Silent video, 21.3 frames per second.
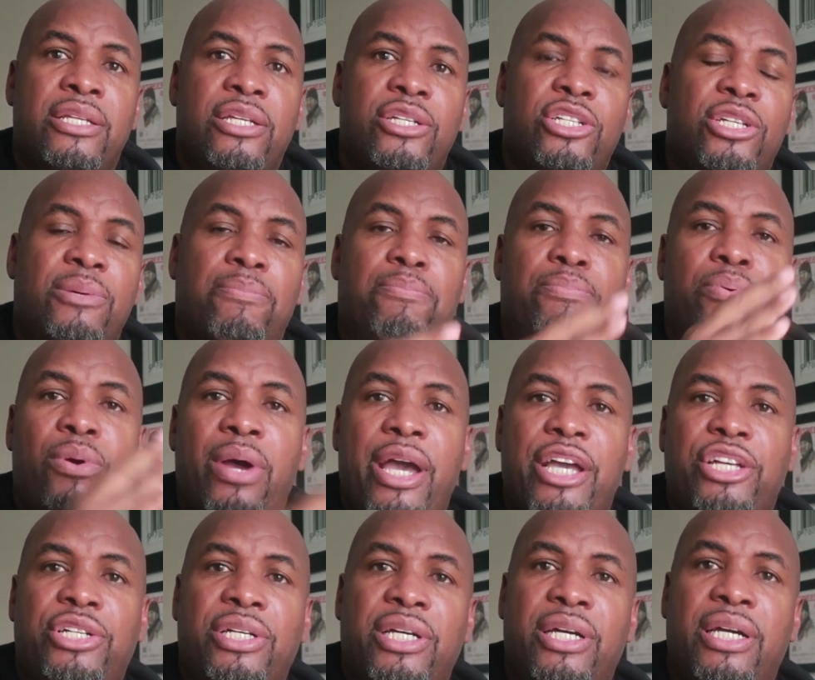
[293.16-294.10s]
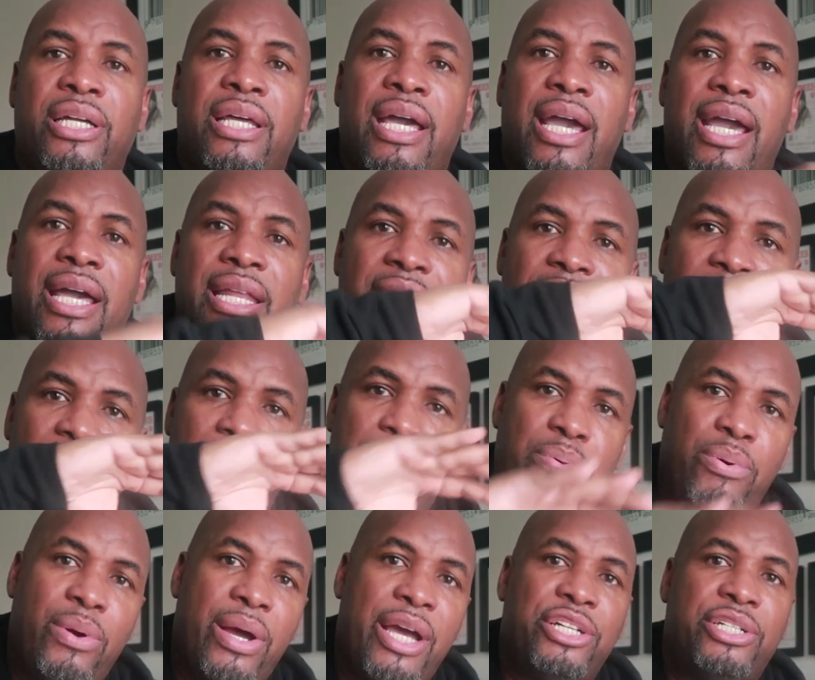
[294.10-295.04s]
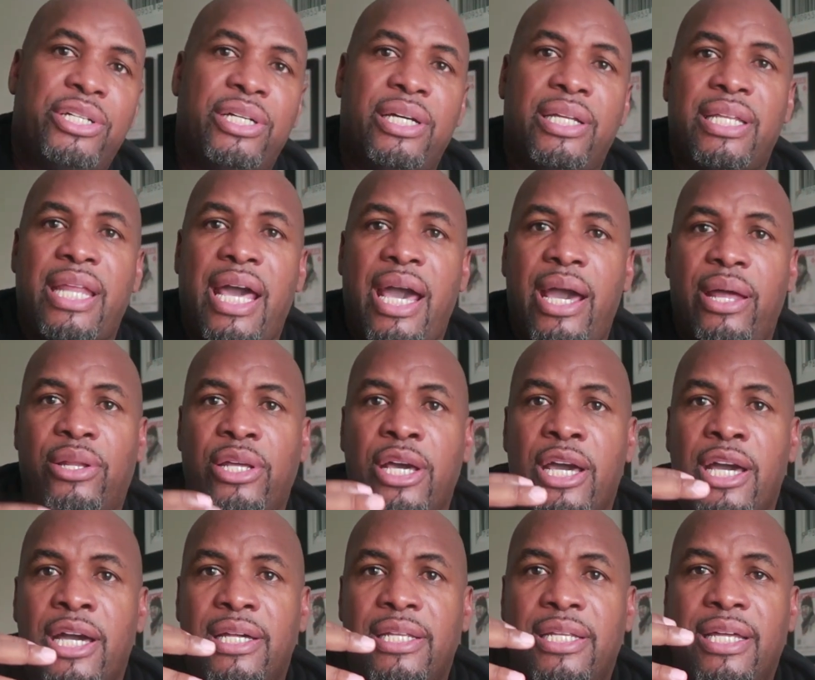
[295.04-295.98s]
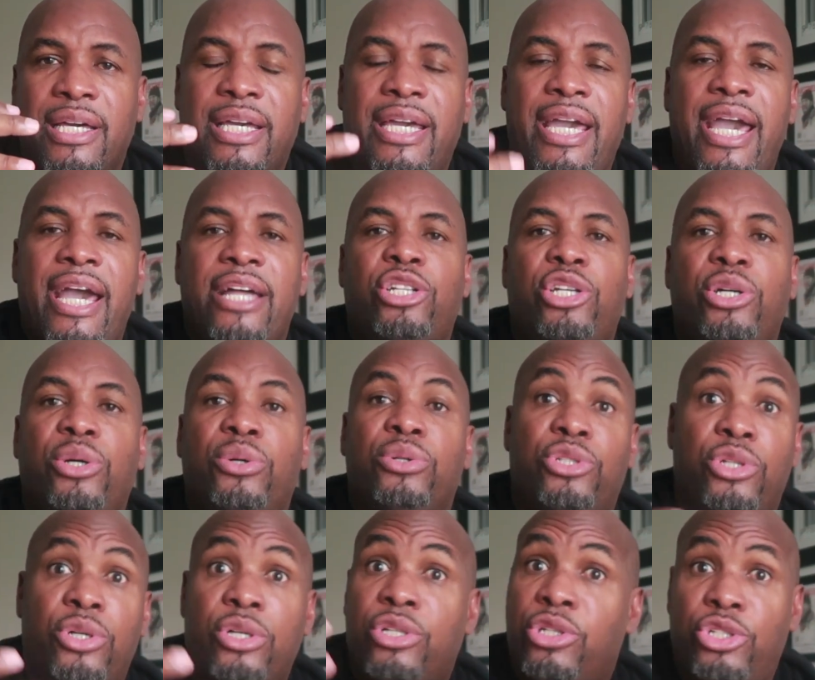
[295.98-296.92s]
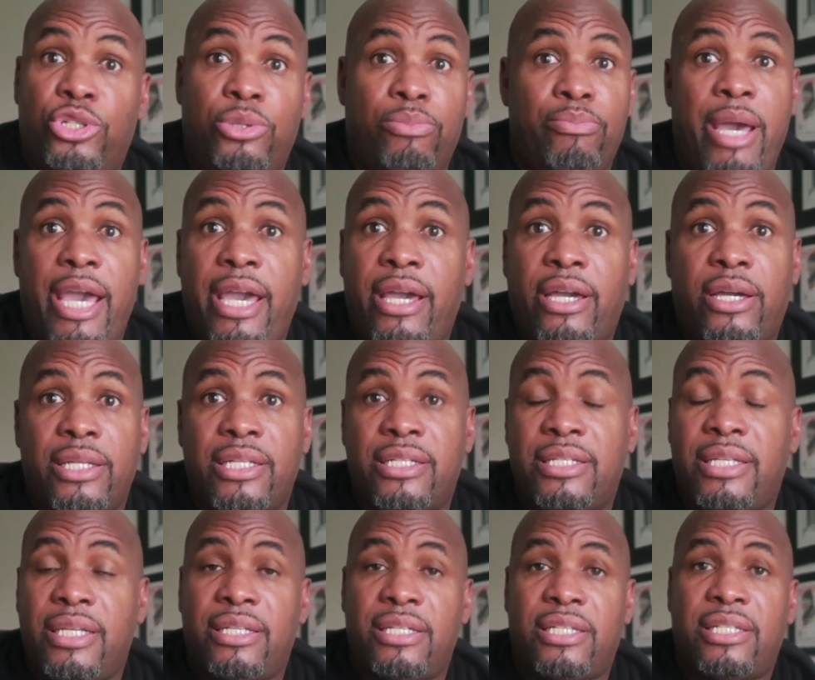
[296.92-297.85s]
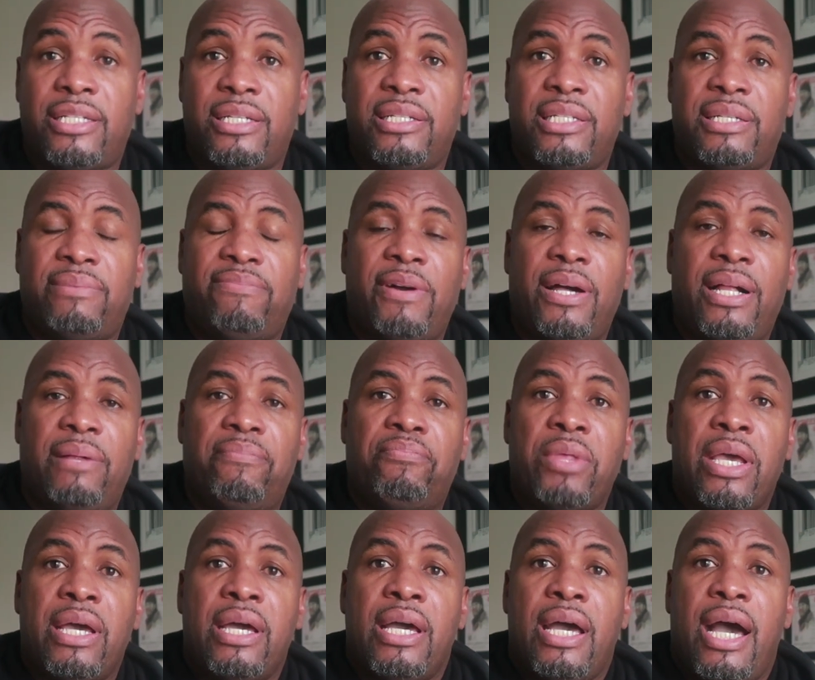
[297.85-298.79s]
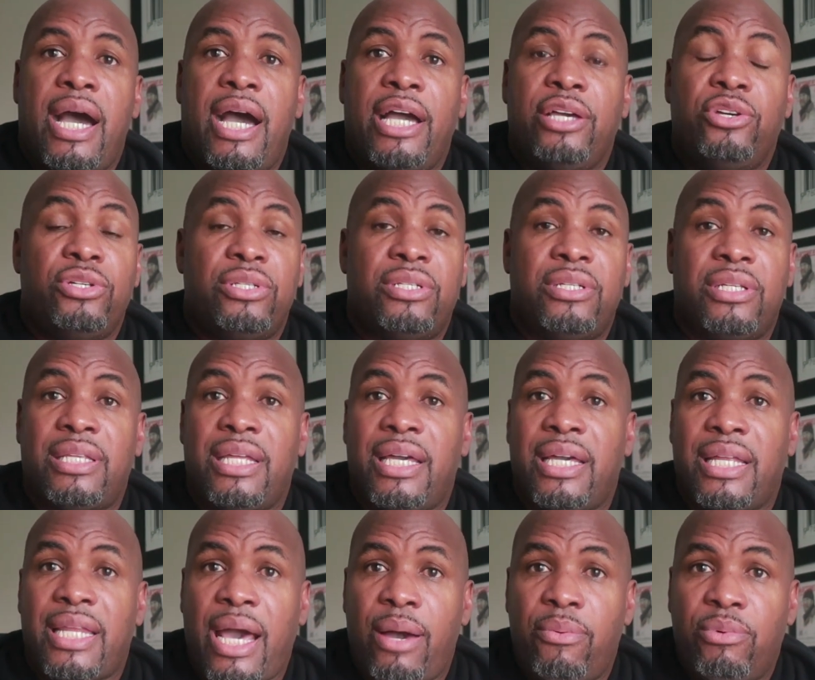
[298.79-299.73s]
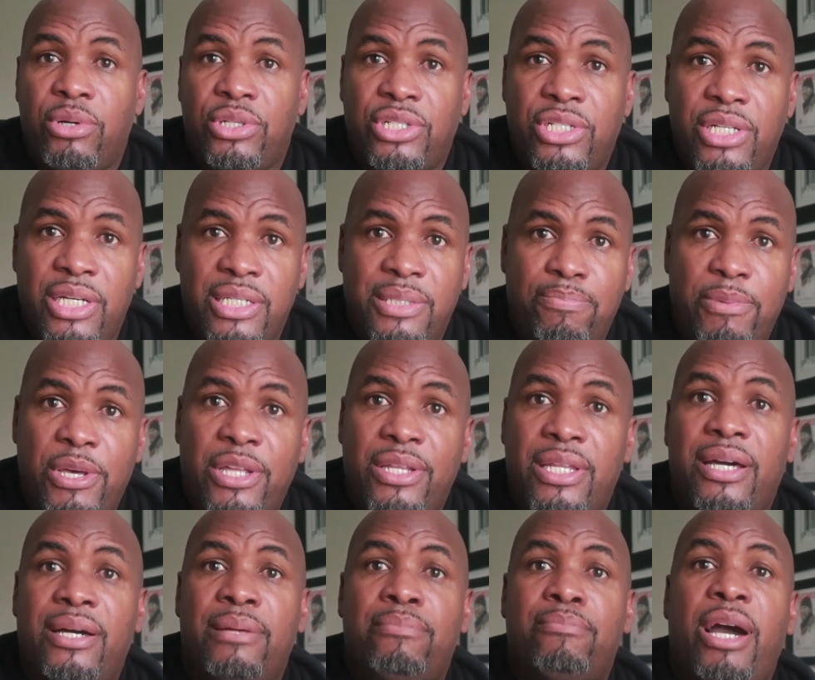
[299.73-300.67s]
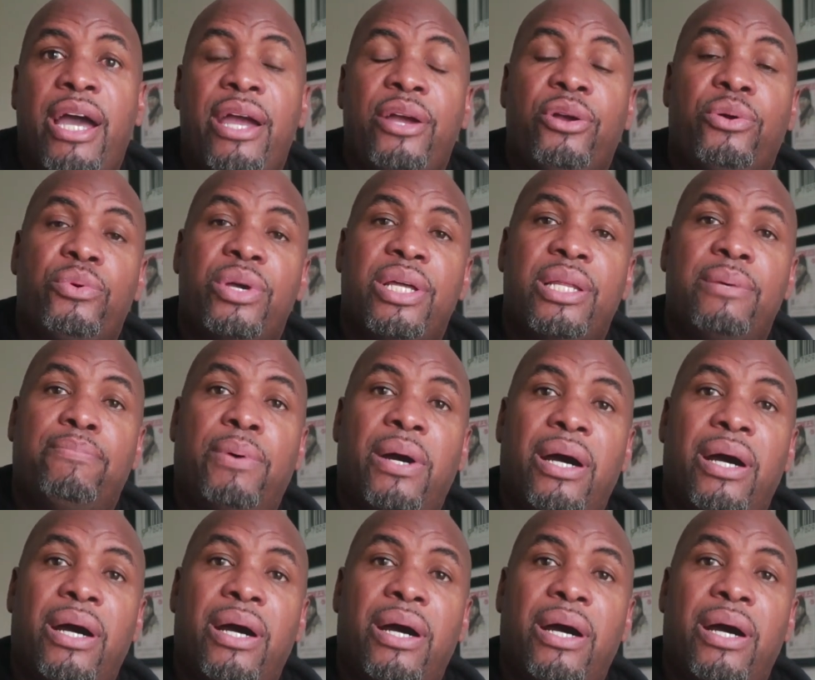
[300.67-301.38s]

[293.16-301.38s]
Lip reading: the suppression and the depression that the ghettos or the Jamaican citizens felt. I used to think that was just being done by greedy